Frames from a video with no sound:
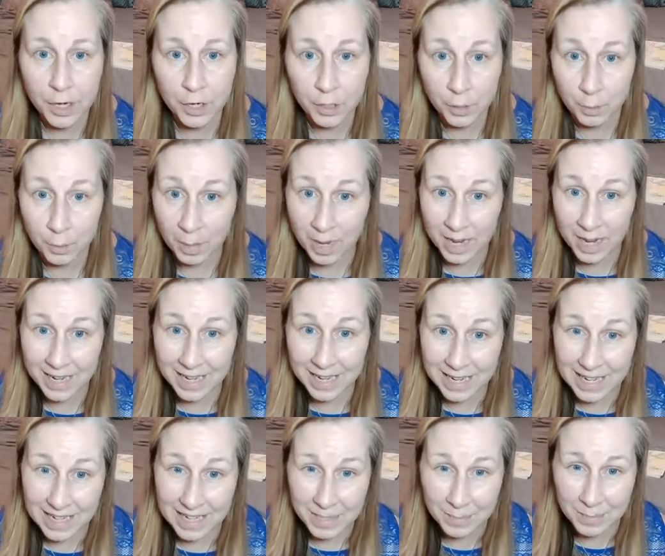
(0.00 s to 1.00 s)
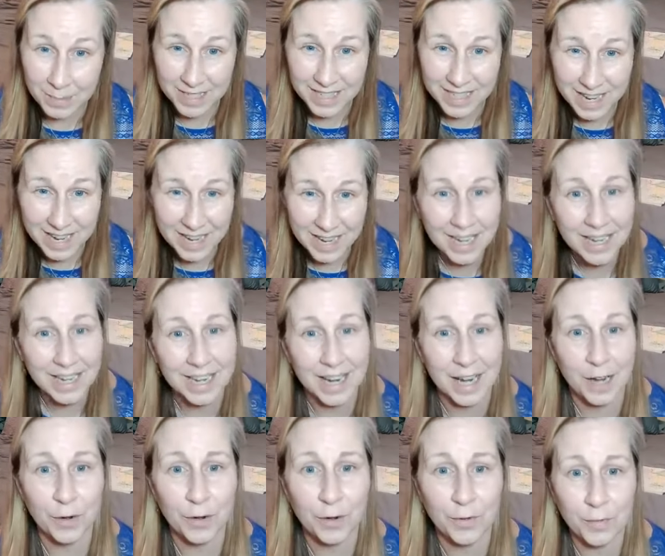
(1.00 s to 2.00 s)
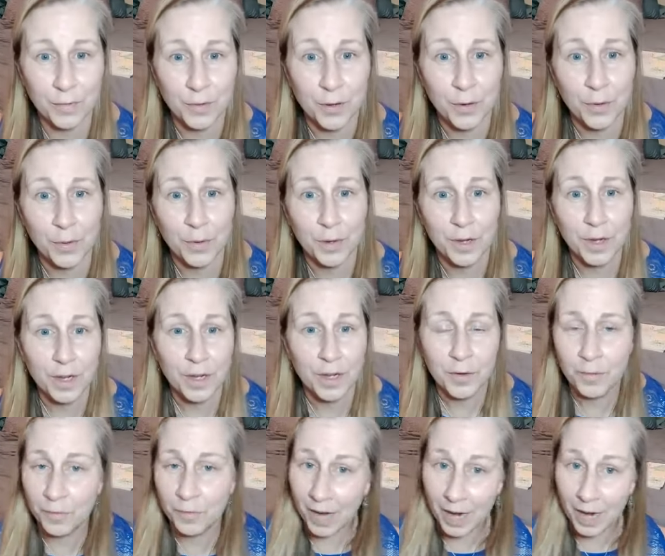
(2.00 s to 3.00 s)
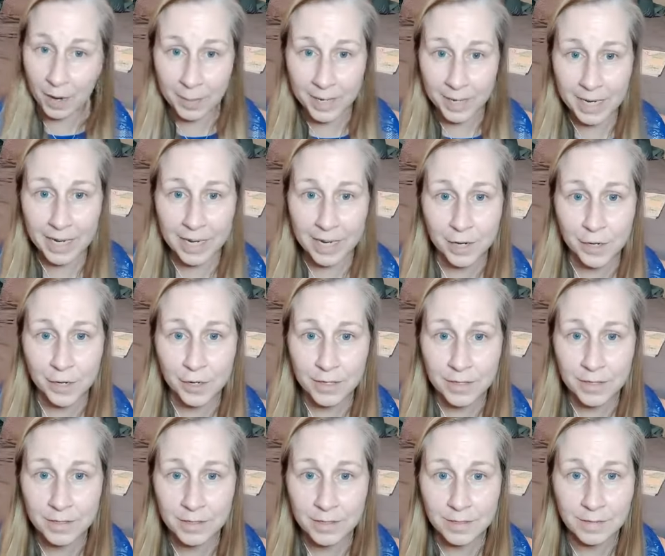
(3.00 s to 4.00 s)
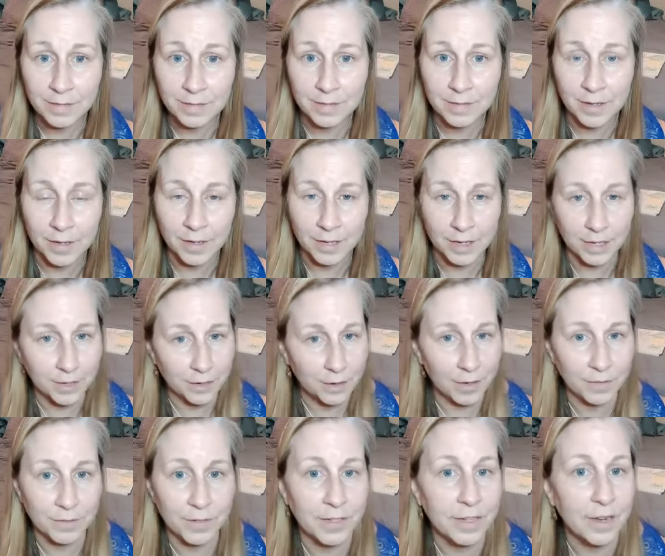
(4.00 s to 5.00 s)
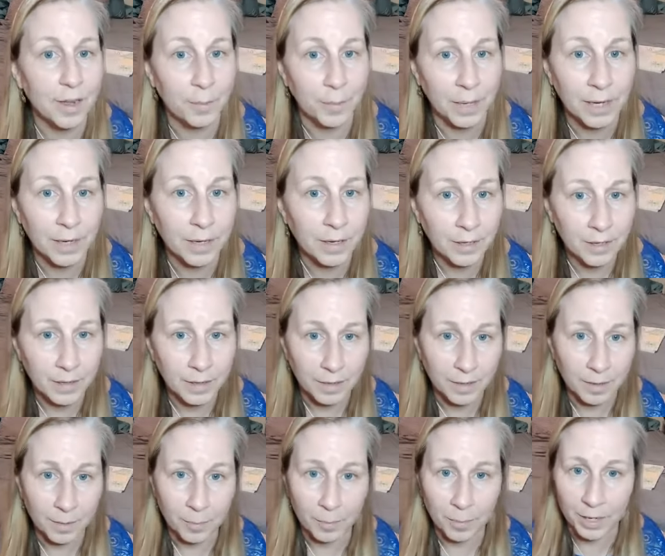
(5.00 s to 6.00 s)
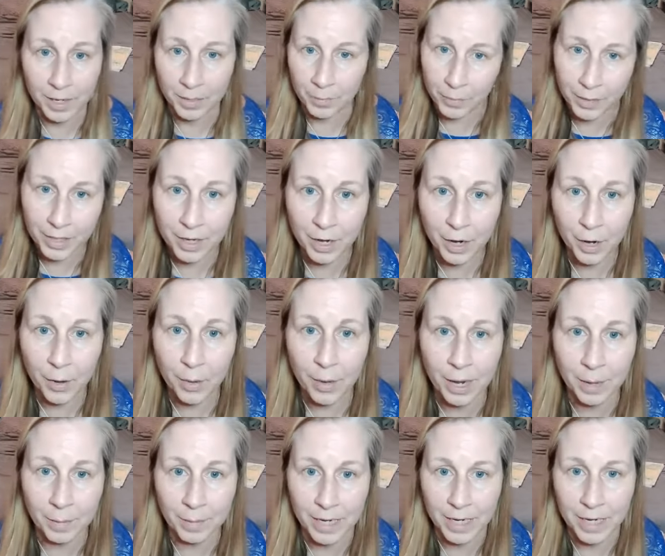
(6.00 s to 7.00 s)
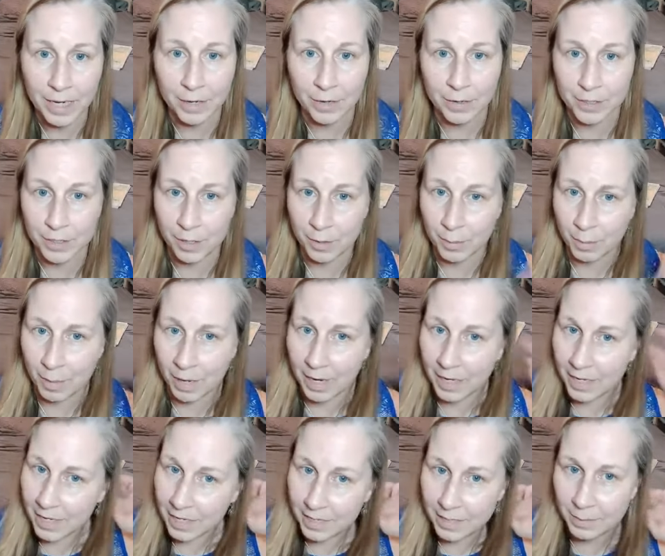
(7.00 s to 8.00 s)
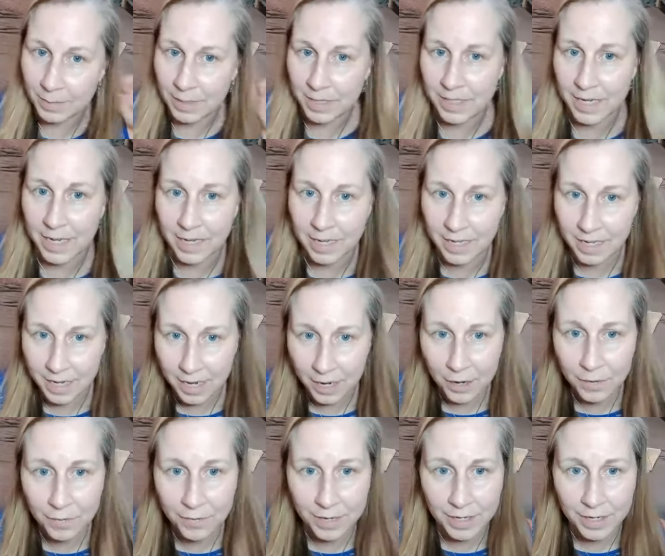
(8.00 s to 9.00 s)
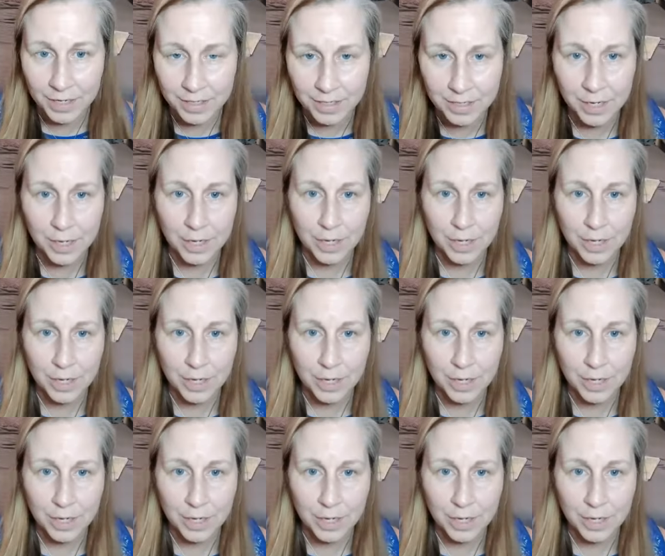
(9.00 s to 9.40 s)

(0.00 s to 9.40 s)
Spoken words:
Your body has been taking care of you for how many years? Okay, you don't have to tell me, but we know how many years our body has been taking care of us.